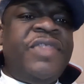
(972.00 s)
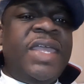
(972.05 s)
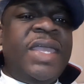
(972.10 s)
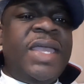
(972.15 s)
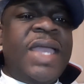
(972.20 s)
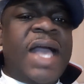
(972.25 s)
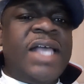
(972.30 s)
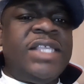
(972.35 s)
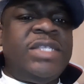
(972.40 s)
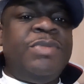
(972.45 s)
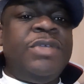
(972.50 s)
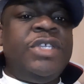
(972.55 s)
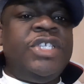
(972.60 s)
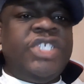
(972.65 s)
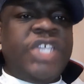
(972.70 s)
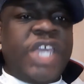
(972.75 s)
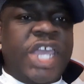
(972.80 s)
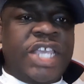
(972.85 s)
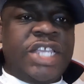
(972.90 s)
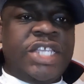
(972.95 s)
has been
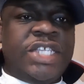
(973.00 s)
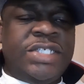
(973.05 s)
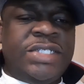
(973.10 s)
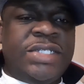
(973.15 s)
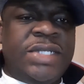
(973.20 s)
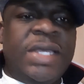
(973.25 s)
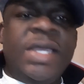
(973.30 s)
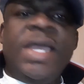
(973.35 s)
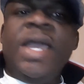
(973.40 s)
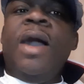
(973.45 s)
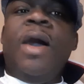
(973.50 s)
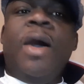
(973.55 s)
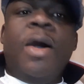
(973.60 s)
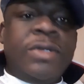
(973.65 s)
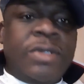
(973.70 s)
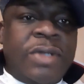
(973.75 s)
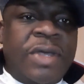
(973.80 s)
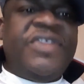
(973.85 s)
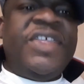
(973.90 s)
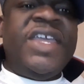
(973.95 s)
changed, or
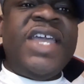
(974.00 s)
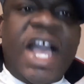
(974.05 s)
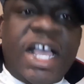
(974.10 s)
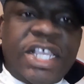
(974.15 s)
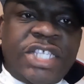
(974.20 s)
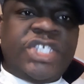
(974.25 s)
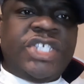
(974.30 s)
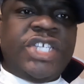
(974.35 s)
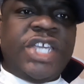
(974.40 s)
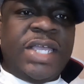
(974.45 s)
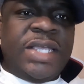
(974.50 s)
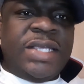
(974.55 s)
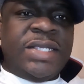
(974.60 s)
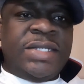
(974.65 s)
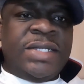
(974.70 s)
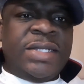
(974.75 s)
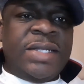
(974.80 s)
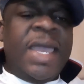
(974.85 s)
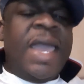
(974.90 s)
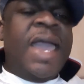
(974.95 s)
nothing has
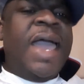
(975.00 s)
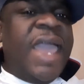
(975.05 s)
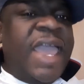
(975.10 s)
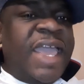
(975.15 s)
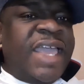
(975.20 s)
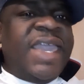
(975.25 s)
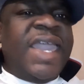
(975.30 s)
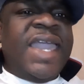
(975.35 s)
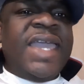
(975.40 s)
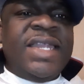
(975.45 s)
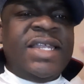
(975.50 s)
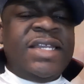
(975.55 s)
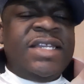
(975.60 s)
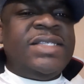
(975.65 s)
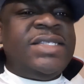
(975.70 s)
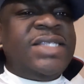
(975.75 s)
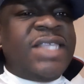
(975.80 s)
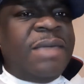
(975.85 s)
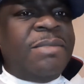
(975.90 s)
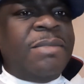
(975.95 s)
changed. Again, in
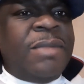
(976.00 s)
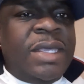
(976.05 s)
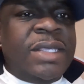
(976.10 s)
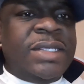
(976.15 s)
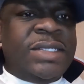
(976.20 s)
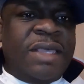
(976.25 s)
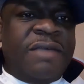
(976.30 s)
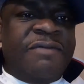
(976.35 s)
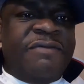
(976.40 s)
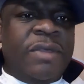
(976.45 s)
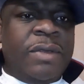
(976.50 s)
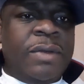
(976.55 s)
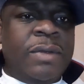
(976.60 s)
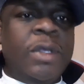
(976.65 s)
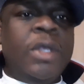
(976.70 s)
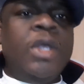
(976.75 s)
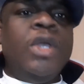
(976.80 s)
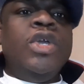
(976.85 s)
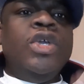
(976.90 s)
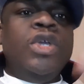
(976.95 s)
the same interview,
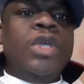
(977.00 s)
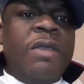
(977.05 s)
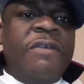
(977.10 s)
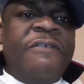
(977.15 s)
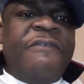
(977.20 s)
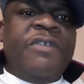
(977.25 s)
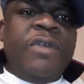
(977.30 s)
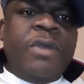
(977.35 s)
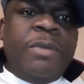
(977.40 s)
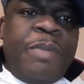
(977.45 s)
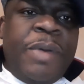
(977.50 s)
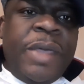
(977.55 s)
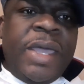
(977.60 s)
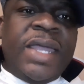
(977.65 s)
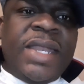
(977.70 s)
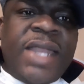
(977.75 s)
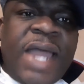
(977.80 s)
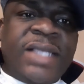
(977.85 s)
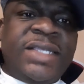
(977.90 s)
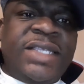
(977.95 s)
if you
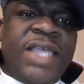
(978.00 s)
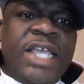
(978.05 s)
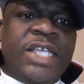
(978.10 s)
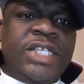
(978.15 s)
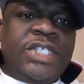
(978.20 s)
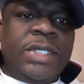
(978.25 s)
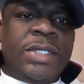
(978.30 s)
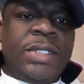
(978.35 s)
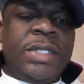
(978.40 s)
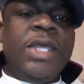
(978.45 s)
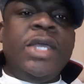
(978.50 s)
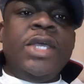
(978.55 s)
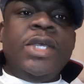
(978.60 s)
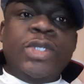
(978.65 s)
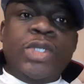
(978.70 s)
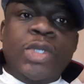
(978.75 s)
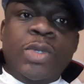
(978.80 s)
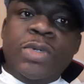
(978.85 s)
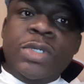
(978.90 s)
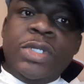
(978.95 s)
paid attention,
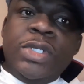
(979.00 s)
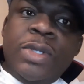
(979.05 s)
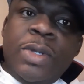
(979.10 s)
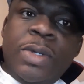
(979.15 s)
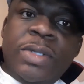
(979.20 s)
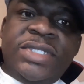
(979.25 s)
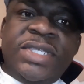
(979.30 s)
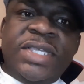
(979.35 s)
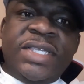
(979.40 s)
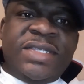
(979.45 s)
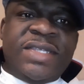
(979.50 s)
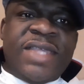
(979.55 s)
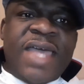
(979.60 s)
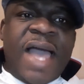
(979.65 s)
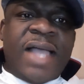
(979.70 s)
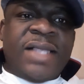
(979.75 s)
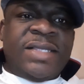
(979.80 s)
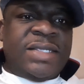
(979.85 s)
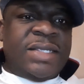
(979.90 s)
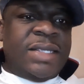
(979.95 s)
you would notice
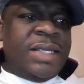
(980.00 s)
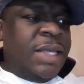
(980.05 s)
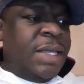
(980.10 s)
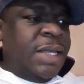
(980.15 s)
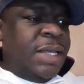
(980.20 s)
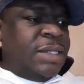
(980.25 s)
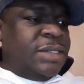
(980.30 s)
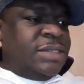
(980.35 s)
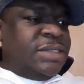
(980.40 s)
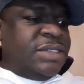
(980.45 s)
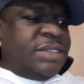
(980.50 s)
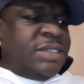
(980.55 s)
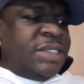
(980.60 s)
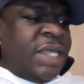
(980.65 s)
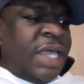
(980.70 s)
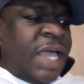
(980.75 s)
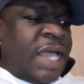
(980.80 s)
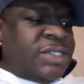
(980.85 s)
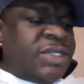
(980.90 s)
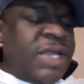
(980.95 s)
that
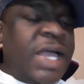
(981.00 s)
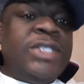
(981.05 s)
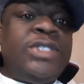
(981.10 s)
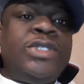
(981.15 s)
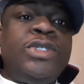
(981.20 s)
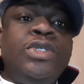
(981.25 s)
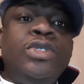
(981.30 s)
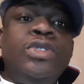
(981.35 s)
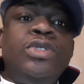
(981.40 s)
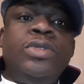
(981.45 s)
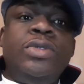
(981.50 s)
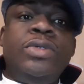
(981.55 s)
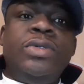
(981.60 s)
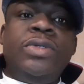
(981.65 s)
they are trying to,